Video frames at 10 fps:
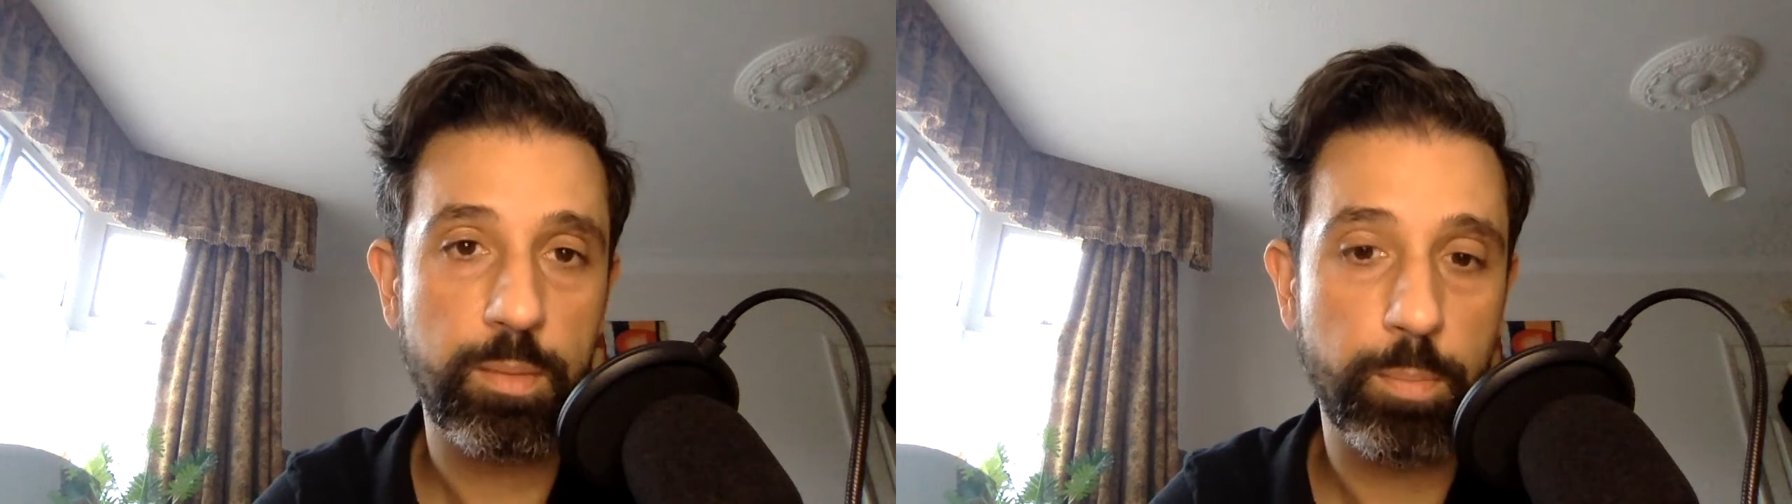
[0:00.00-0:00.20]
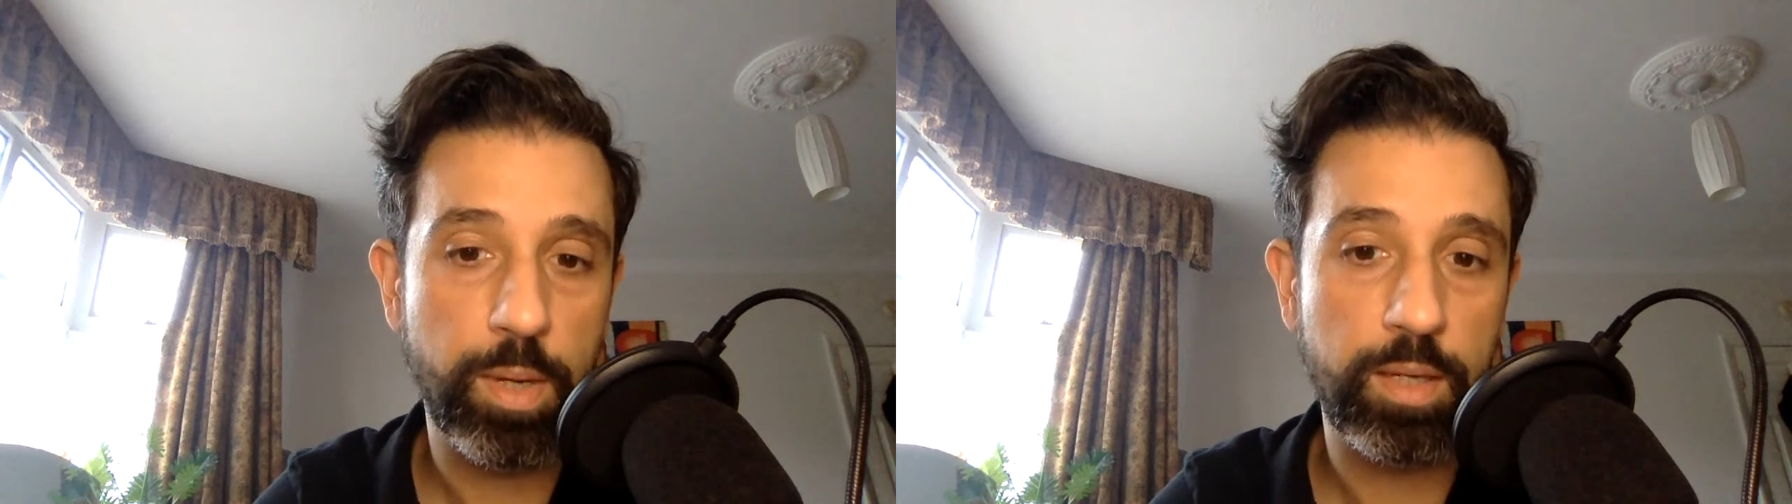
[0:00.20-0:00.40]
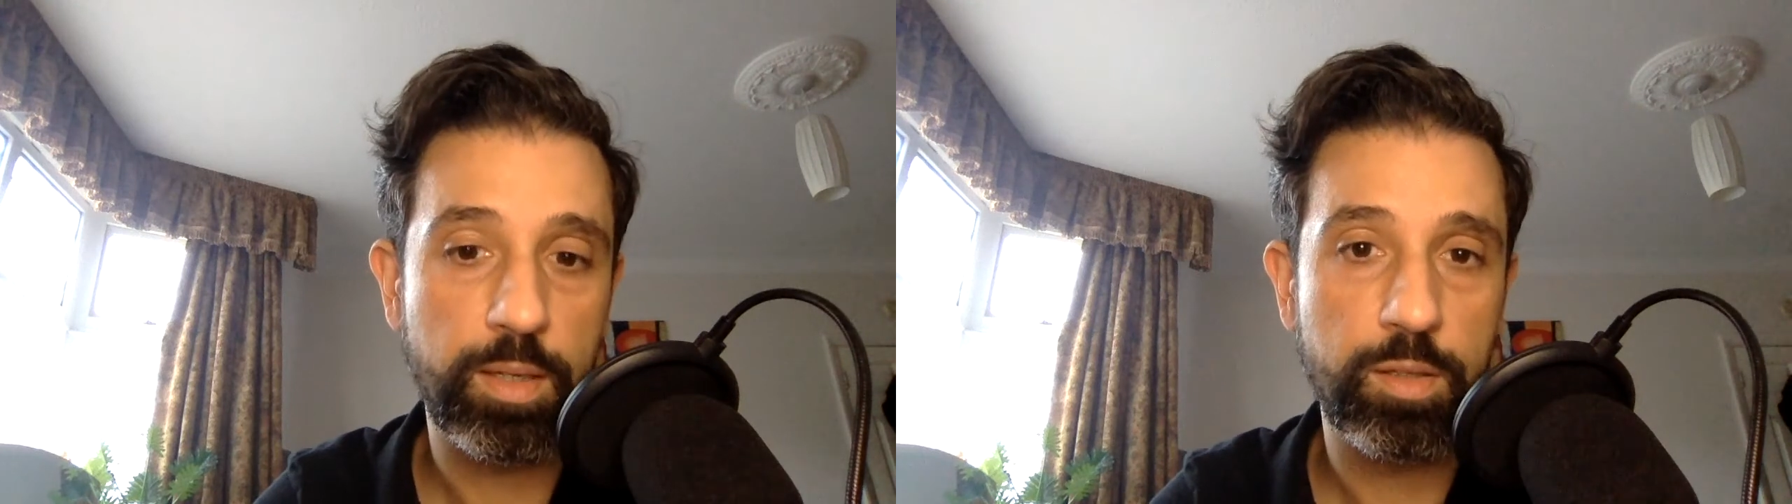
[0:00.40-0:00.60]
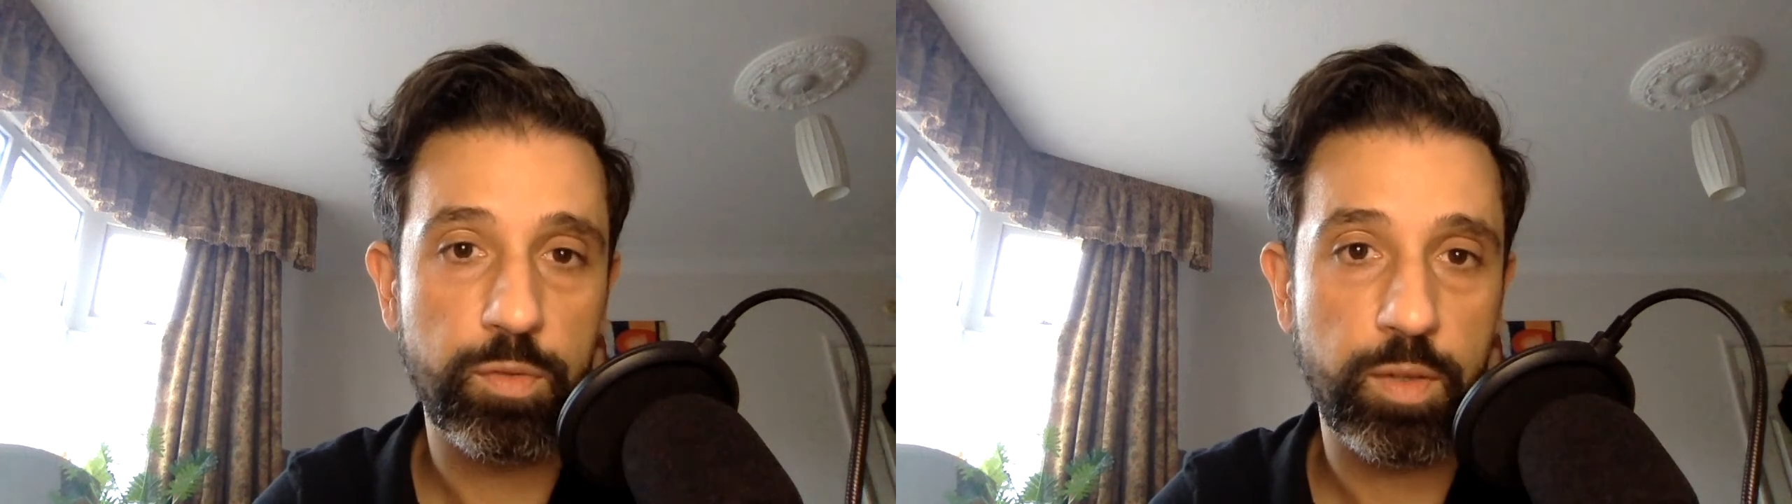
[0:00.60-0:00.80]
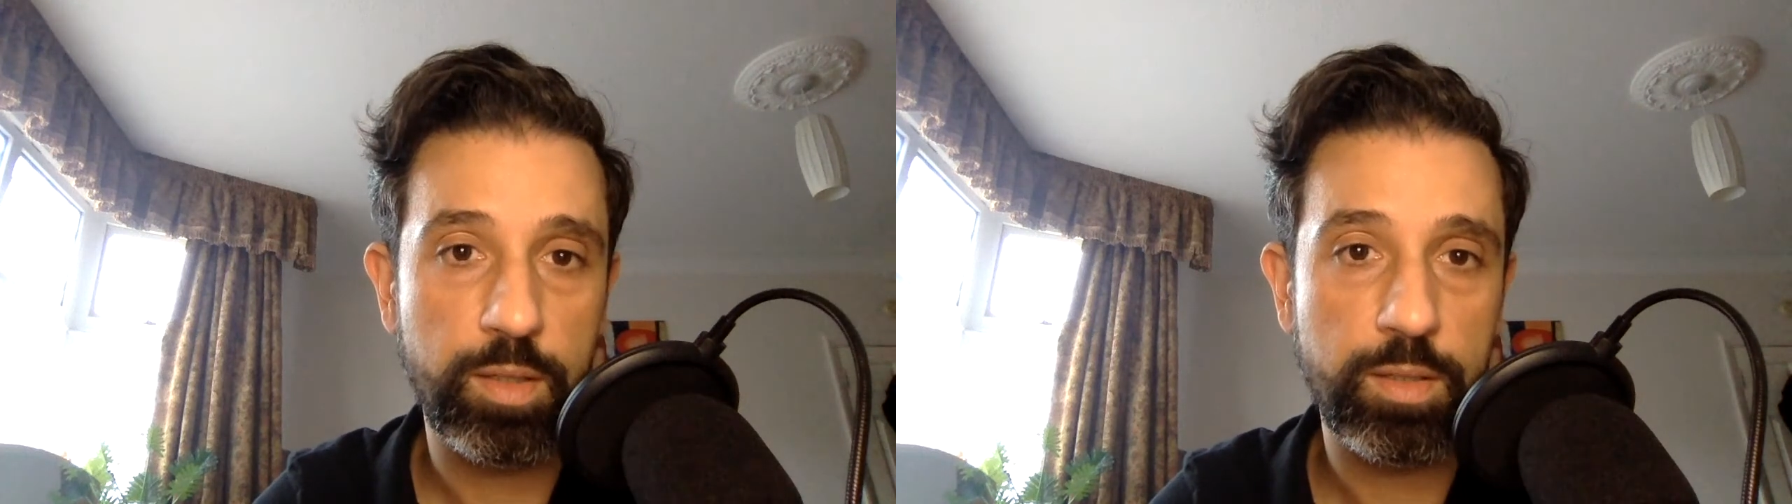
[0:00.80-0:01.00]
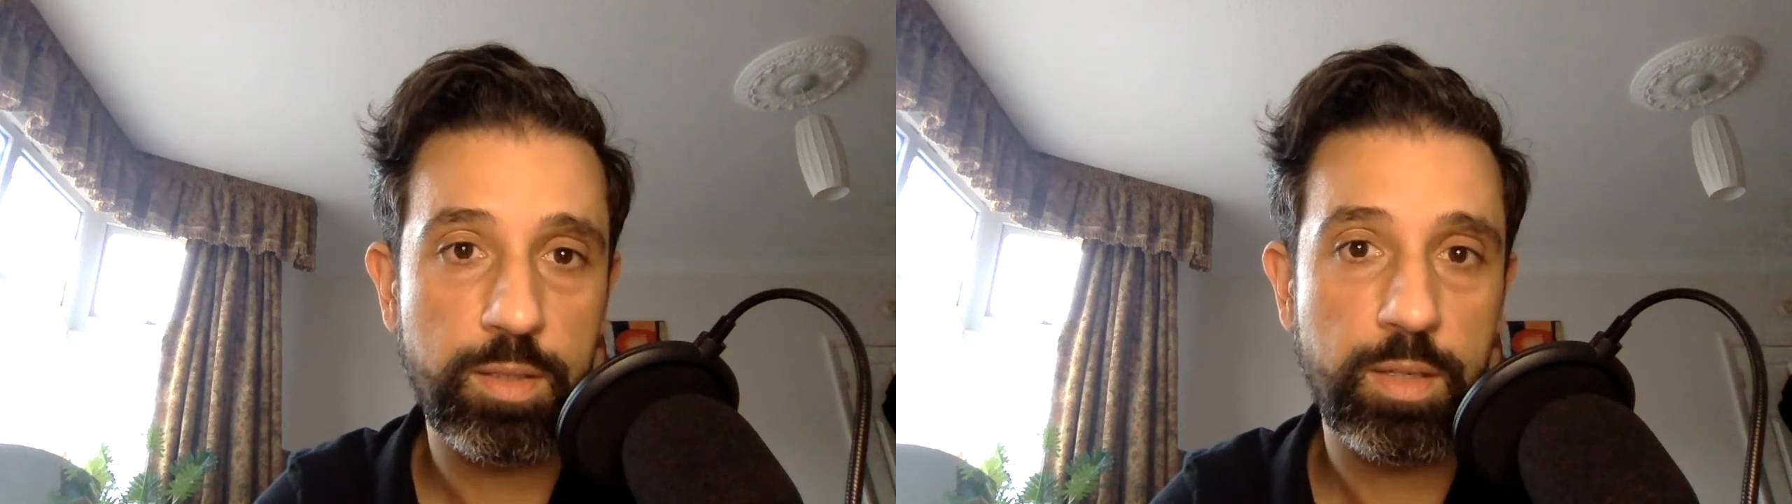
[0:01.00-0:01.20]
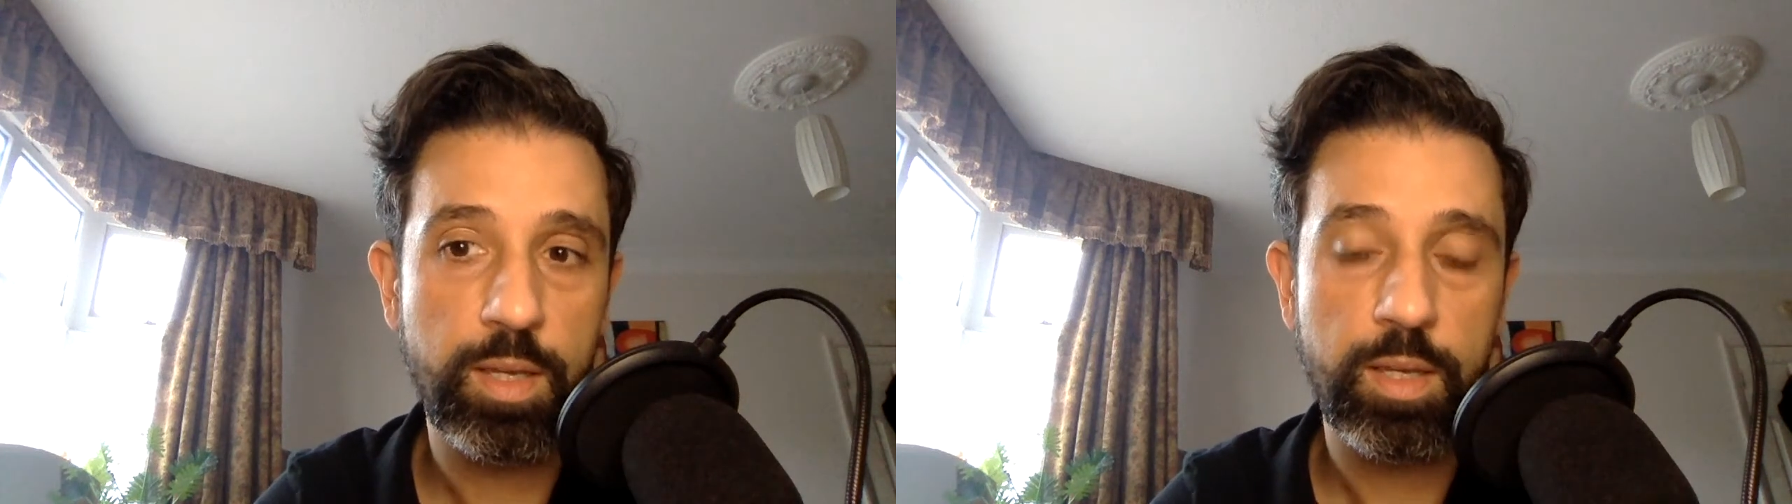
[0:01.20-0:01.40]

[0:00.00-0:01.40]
bang, in your face.